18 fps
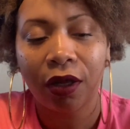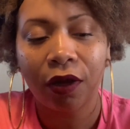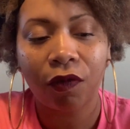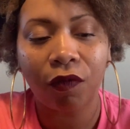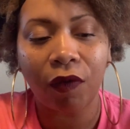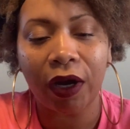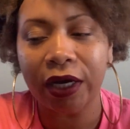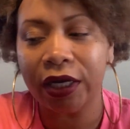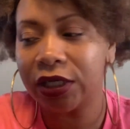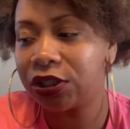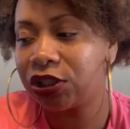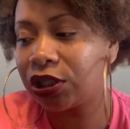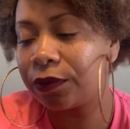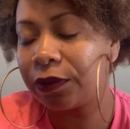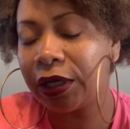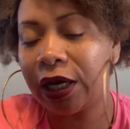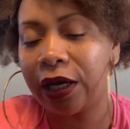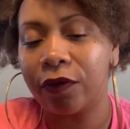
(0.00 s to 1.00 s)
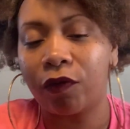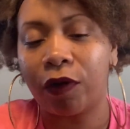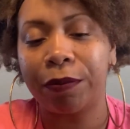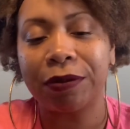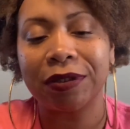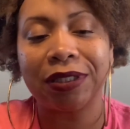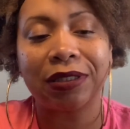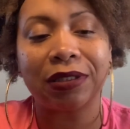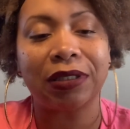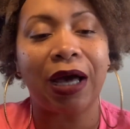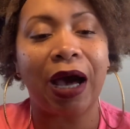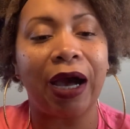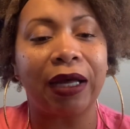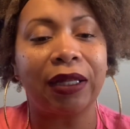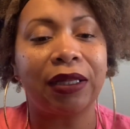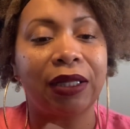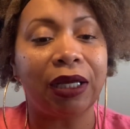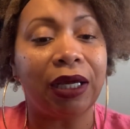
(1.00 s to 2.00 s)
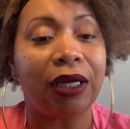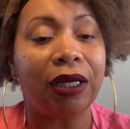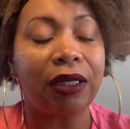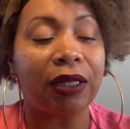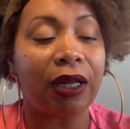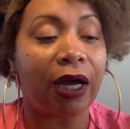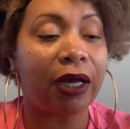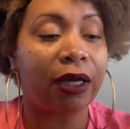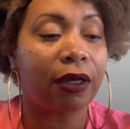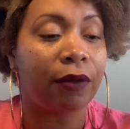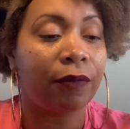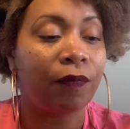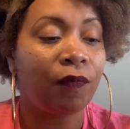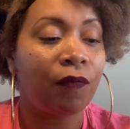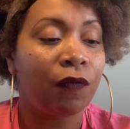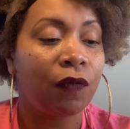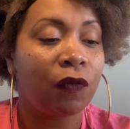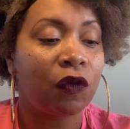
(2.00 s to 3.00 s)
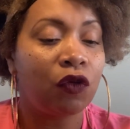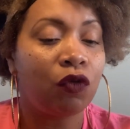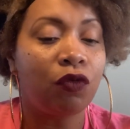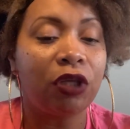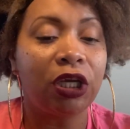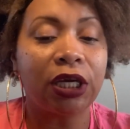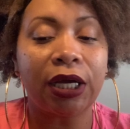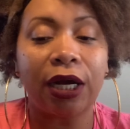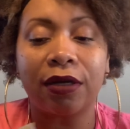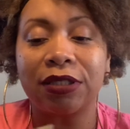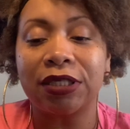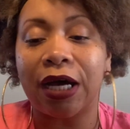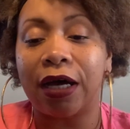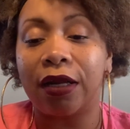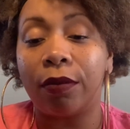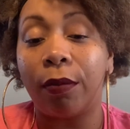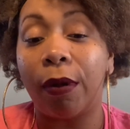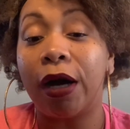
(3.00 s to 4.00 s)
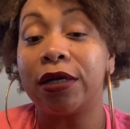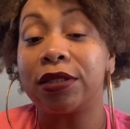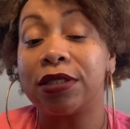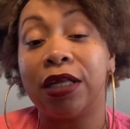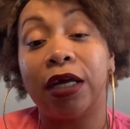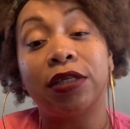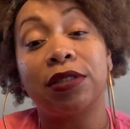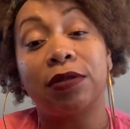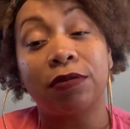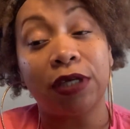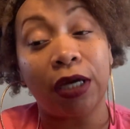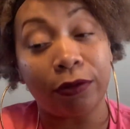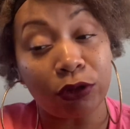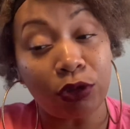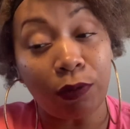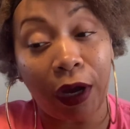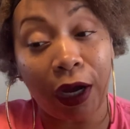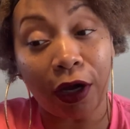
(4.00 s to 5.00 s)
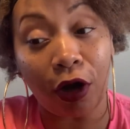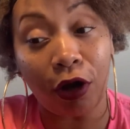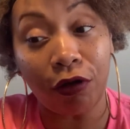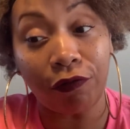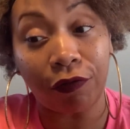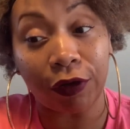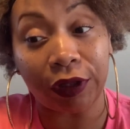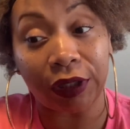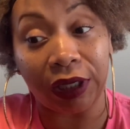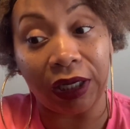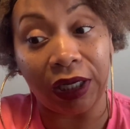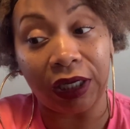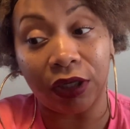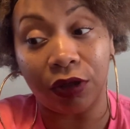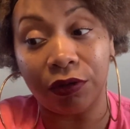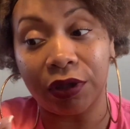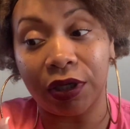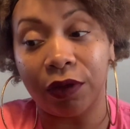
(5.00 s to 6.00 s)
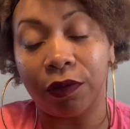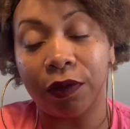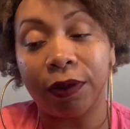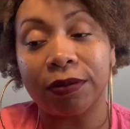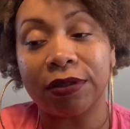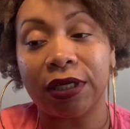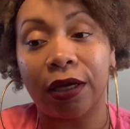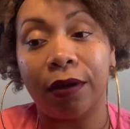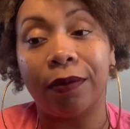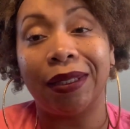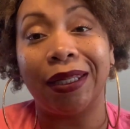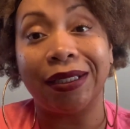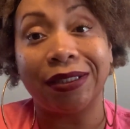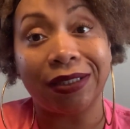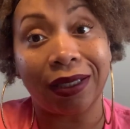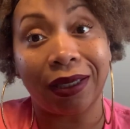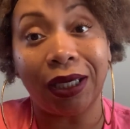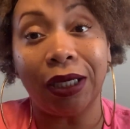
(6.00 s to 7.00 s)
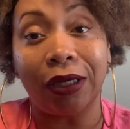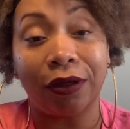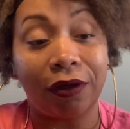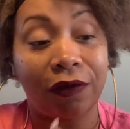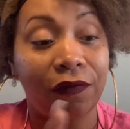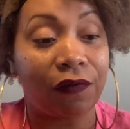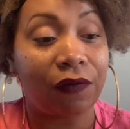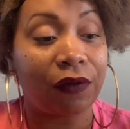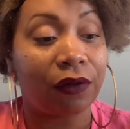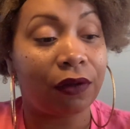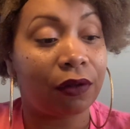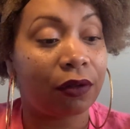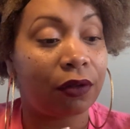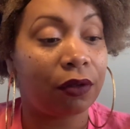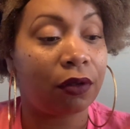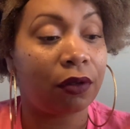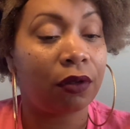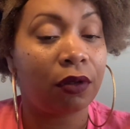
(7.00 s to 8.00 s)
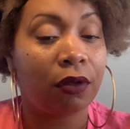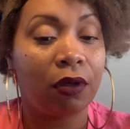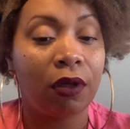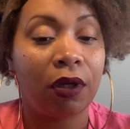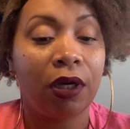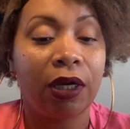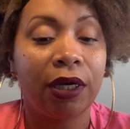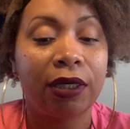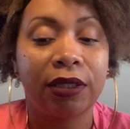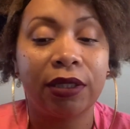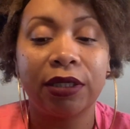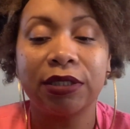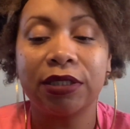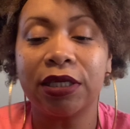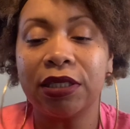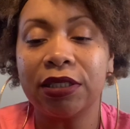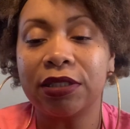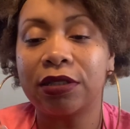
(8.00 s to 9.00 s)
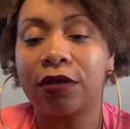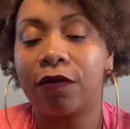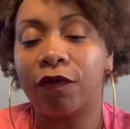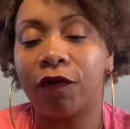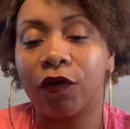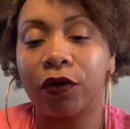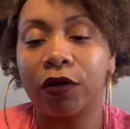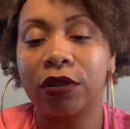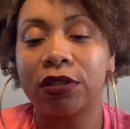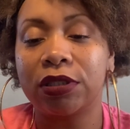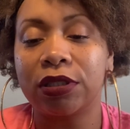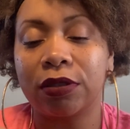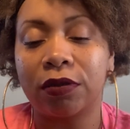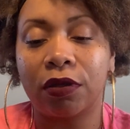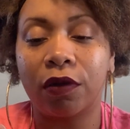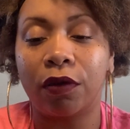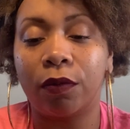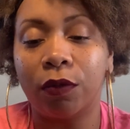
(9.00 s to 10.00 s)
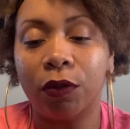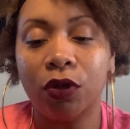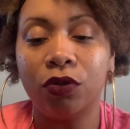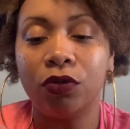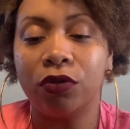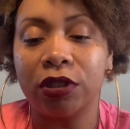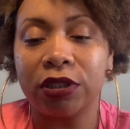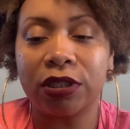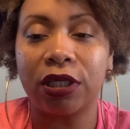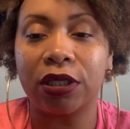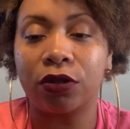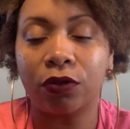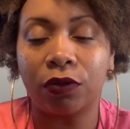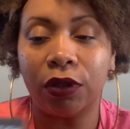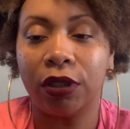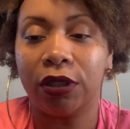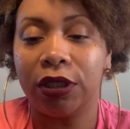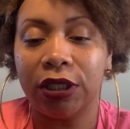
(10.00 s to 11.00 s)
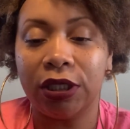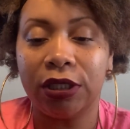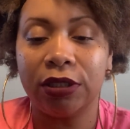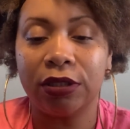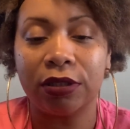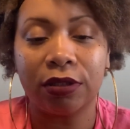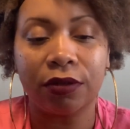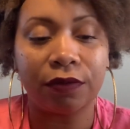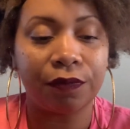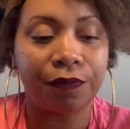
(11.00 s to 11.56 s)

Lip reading: right? Gemini represents, I think, like, you think outside the box. Now, sometimes you might overthink, you get what I'm saying, but that's a gift. Let's get some for the moon. Let's get three of these.